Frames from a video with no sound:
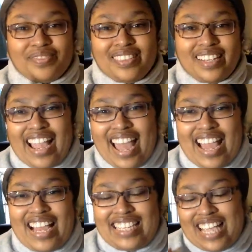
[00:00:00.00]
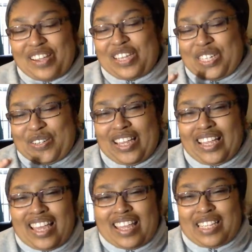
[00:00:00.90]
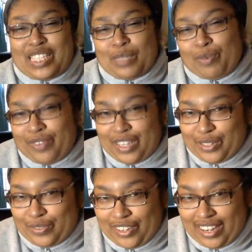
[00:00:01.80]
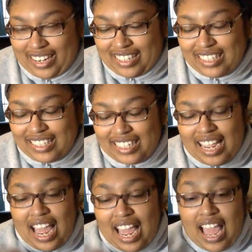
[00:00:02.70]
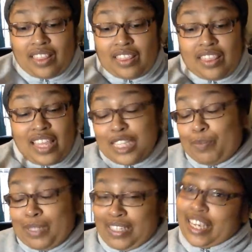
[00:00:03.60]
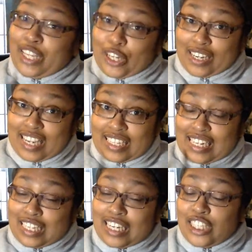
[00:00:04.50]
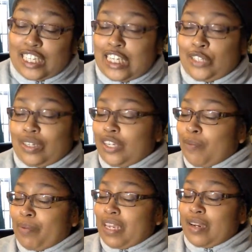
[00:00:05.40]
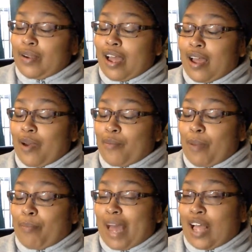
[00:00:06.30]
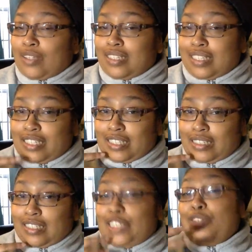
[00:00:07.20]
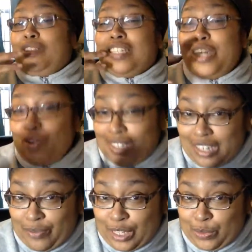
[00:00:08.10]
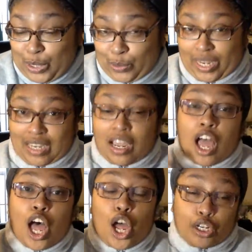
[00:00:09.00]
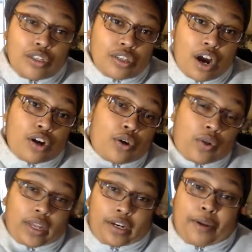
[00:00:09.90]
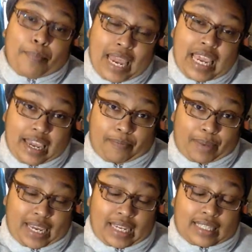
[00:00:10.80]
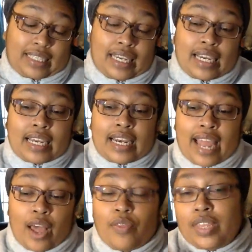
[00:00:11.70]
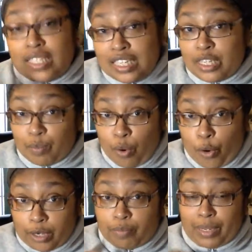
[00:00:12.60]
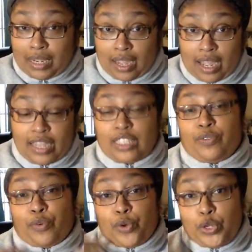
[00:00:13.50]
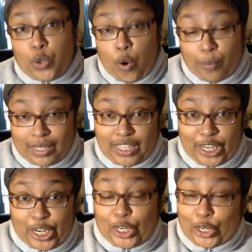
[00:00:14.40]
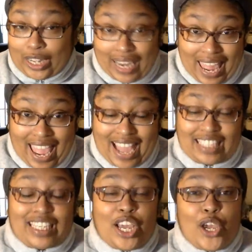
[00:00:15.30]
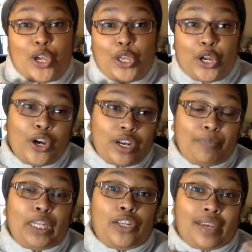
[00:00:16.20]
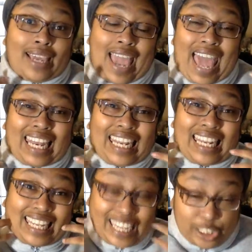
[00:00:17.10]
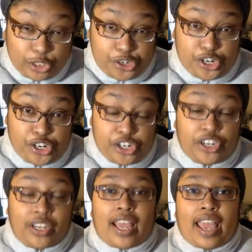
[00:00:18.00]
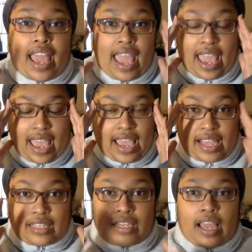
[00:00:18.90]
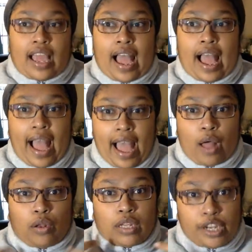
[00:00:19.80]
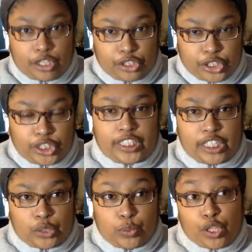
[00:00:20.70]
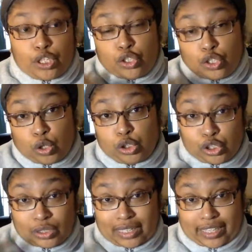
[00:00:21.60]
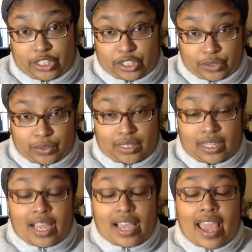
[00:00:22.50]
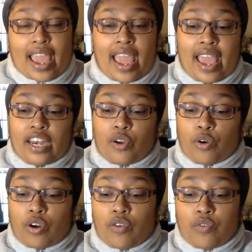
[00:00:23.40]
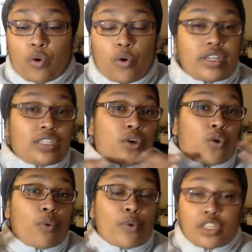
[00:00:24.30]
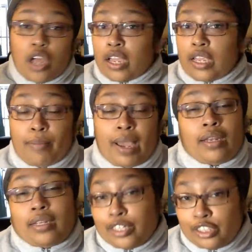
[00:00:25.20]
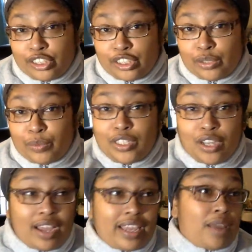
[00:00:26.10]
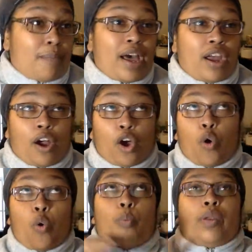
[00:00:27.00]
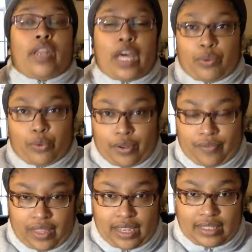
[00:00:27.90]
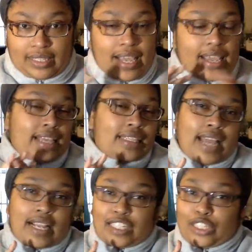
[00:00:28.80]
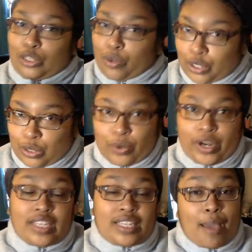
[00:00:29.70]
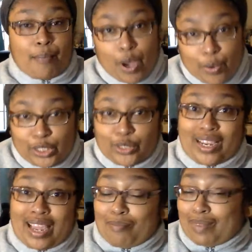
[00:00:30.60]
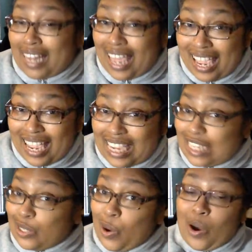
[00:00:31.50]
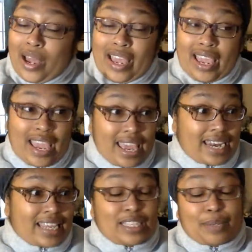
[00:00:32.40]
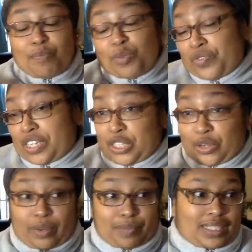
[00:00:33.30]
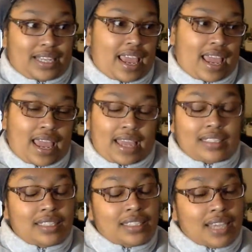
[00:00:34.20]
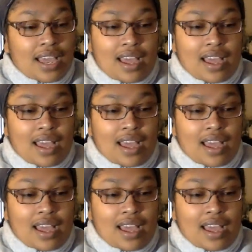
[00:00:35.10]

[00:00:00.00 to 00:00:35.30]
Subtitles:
Hi guys, how are you doing? This is Professor Fernandez, and this particular lesson is going to teach you a little bit about to denote the difference between a news article and an opinion piece. Now, this is important because for your particular class, you're going to be looking at literature and how literature deals with social issues. And of course, when we're talking about literature, we're talking about a whole plethora of things. It's not just short stories and poetry and plays. It is movie scripts and